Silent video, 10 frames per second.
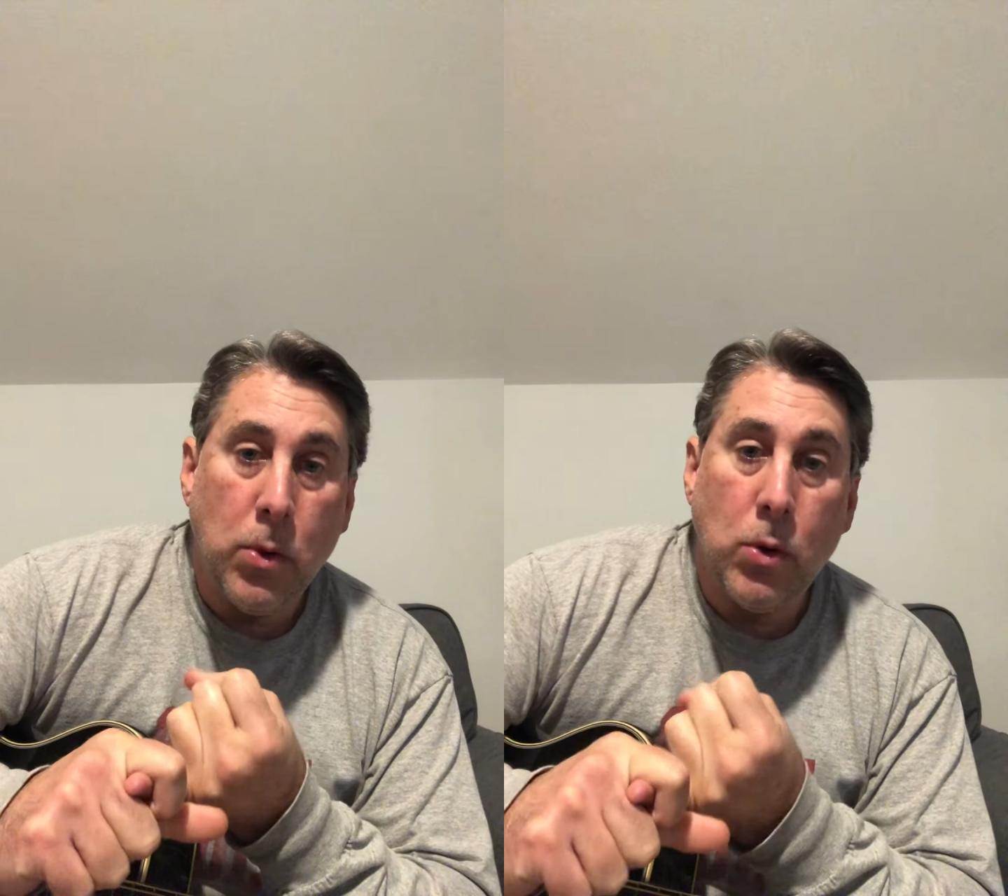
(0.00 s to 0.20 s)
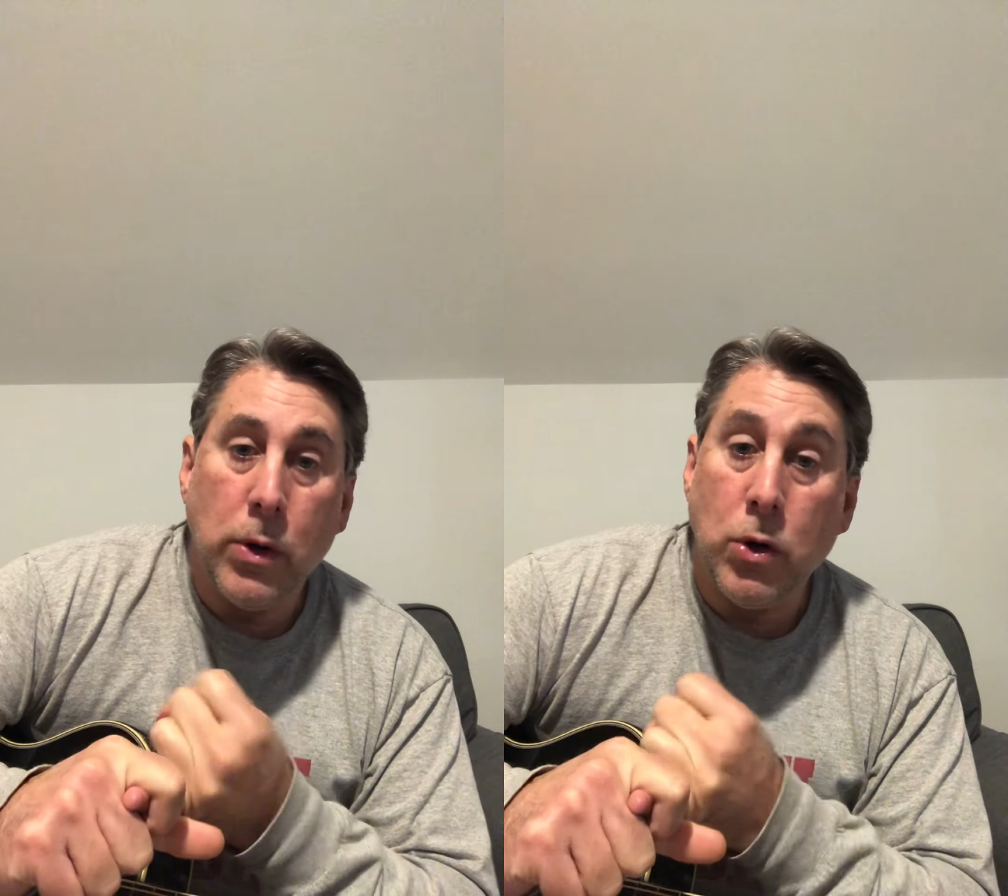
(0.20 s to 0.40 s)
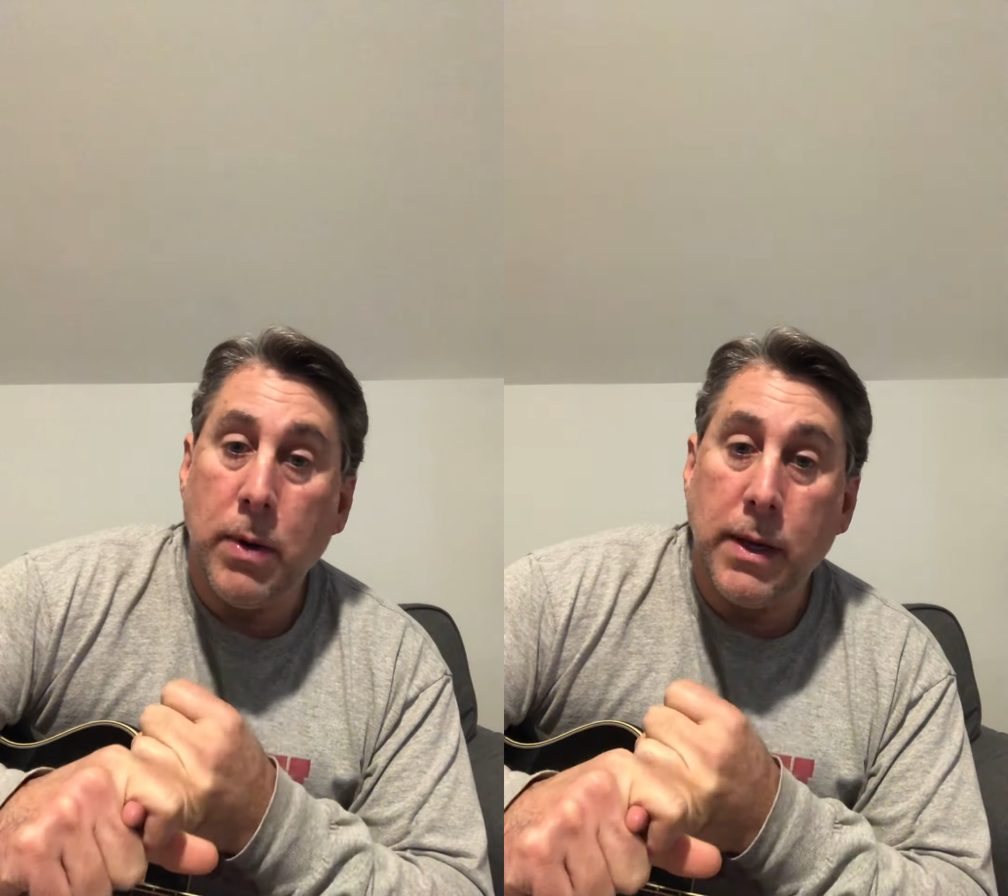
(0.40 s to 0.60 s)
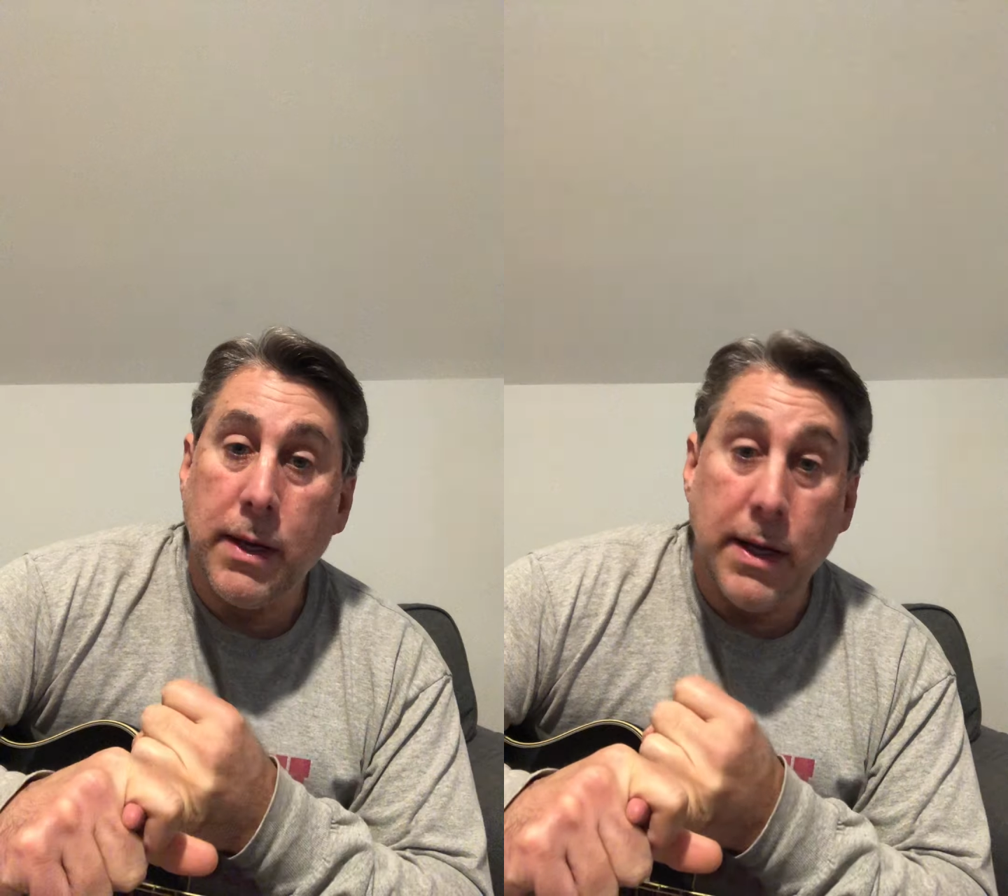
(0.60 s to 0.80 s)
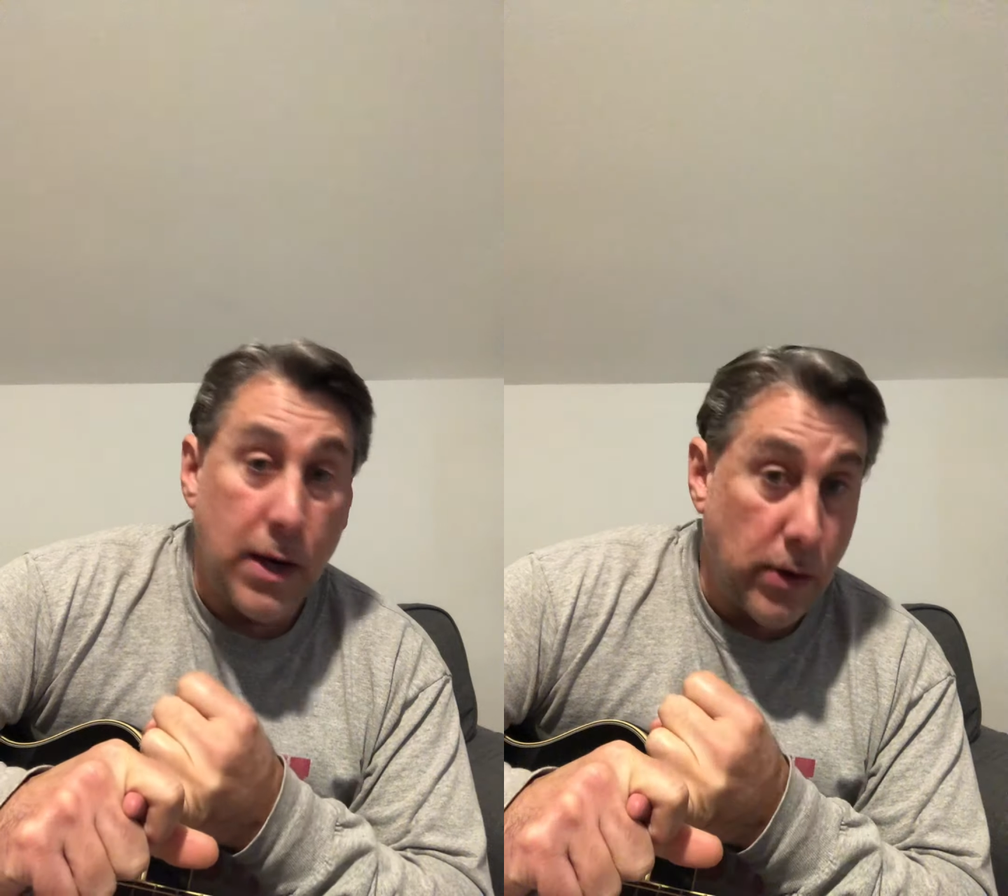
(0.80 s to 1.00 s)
where nobody can hear